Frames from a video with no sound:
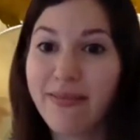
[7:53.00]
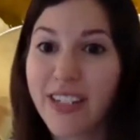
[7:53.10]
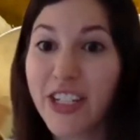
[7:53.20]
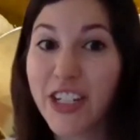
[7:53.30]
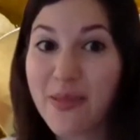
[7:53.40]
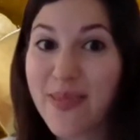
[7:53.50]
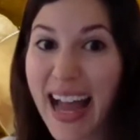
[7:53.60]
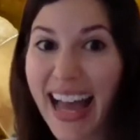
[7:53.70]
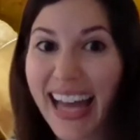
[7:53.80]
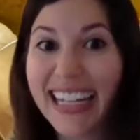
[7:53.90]

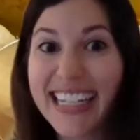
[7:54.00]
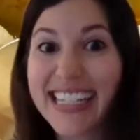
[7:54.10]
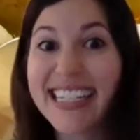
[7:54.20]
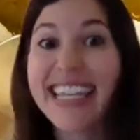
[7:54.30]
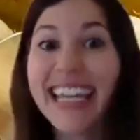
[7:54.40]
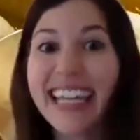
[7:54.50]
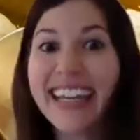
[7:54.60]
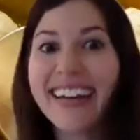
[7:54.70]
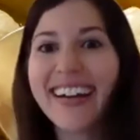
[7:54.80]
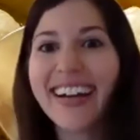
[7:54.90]
Shabbat is
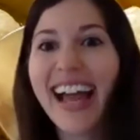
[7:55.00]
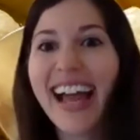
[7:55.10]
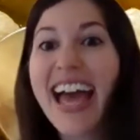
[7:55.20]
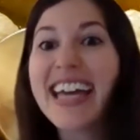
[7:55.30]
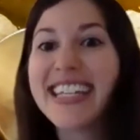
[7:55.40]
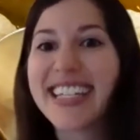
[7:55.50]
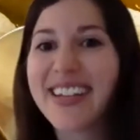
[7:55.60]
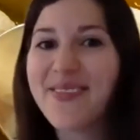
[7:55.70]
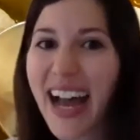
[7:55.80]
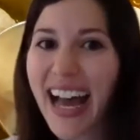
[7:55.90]
here,
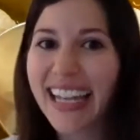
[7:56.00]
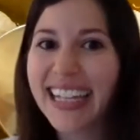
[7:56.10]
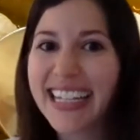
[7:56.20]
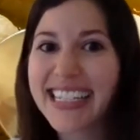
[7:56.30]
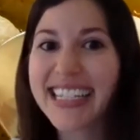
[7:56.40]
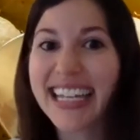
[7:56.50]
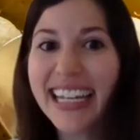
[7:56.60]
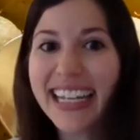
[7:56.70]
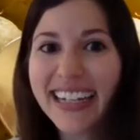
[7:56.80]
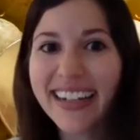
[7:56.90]
Shabbat is
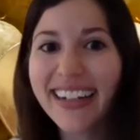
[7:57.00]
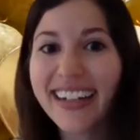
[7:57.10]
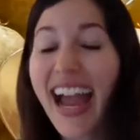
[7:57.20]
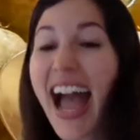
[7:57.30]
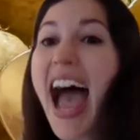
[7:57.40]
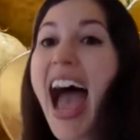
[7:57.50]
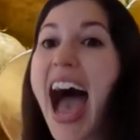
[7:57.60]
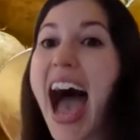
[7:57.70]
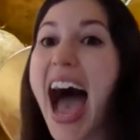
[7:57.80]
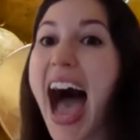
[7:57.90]
here.
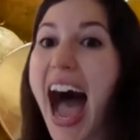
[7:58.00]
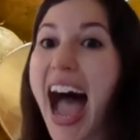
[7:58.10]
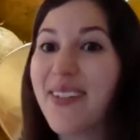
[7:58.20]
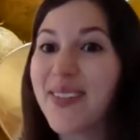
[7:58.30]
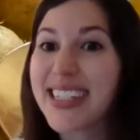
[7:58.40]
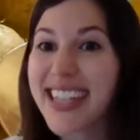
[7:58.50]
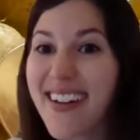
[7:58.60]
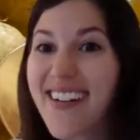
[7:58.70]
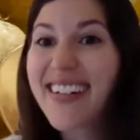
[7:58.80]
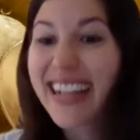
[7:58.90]
I'm
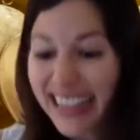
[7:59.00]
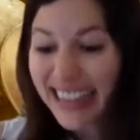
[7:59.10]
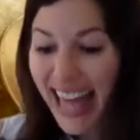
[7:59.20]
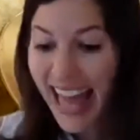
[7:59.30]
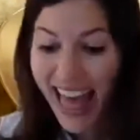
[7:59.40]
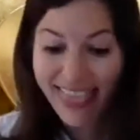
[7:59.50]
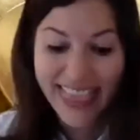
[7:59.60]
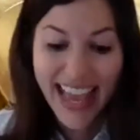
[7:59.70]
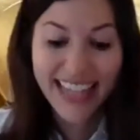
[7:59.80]
so glad that